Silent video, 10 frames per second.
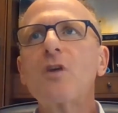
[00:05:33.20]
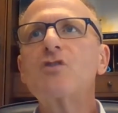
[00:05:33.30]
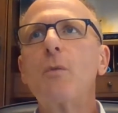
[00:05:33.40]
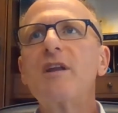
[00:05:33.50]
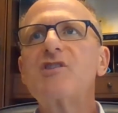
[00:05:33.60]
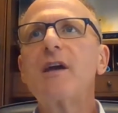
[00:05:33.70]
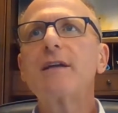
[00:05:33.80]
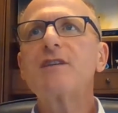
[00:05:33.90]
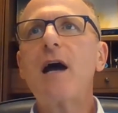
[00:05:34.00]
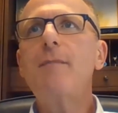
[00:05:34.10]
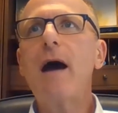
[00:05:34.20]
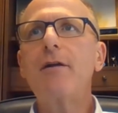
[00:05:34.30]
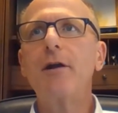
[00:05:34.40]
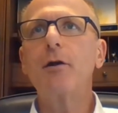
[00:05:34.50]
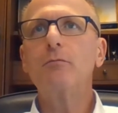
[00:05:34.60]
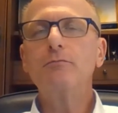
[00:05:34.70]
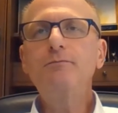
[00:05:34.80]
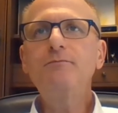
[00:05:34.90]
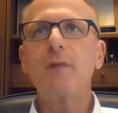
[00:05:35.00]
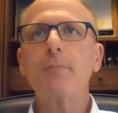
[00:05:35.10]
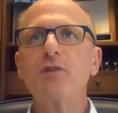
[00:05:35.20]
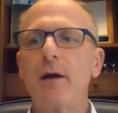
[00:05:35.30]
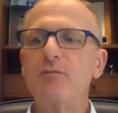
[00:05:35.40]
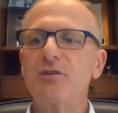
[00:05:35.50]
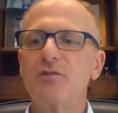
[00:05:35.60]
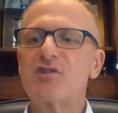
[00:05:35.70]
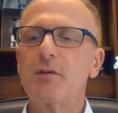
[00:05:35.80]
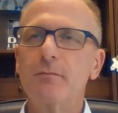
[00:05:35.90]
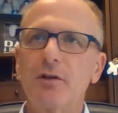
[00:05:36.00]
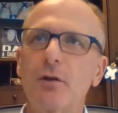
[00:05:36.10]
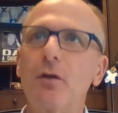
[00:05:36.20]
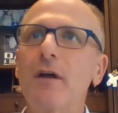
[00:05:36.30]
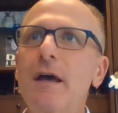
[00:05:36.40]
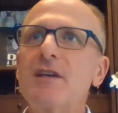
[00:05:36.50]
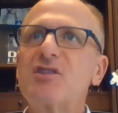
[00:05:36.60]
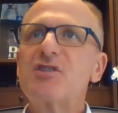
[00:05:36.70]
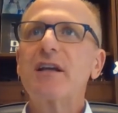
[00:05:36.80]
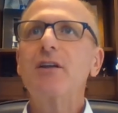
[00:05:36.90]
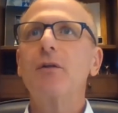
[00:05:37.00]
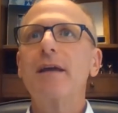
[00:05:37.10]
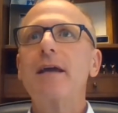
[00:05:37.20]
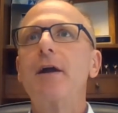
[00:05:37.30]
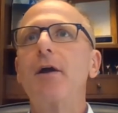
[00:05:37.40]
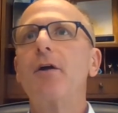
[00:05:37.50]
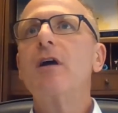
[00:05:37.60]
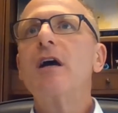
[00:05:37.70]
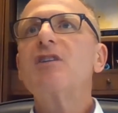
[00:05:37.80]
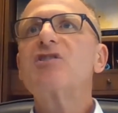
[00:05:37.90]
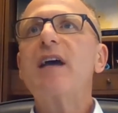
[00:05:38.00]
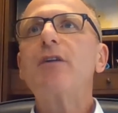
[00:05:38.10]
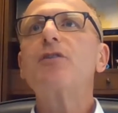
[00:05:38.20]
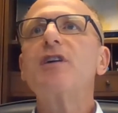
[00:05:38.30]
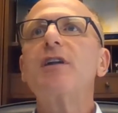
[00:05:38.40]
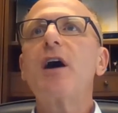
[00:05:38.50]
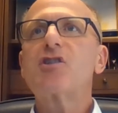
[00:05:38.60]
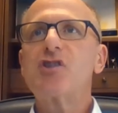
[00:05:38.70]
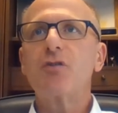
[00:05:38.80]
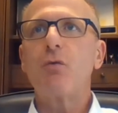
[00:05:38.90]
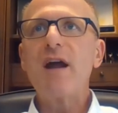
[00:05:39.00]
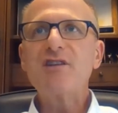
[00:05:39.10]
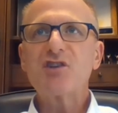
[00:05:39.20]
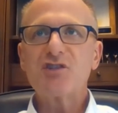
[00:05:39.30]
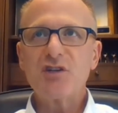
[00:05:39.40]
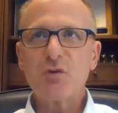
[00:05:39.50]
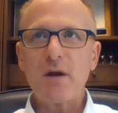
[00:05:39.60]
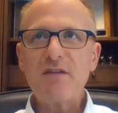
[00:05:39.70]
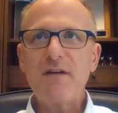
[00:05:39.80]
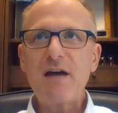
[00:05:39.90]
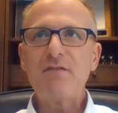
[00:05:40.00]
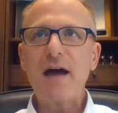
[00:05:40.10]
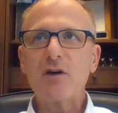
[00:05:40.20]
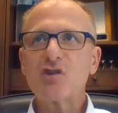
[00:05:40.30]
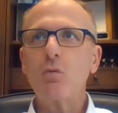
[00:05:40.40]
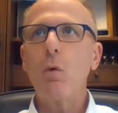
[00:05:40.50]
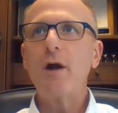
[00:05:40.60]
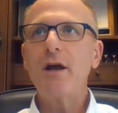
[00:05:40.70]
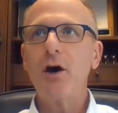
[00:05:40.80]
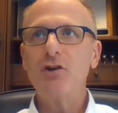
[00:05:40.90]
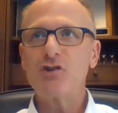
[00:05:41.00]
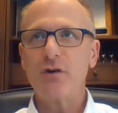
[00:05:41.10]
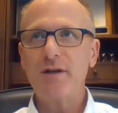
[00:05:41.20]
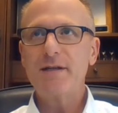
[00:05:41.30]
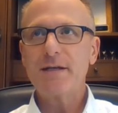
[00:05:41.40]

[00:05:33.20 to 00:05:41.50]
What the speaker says: 20-second timeout here. I'm doing some little signaling here. Standard deduction raises to $25,100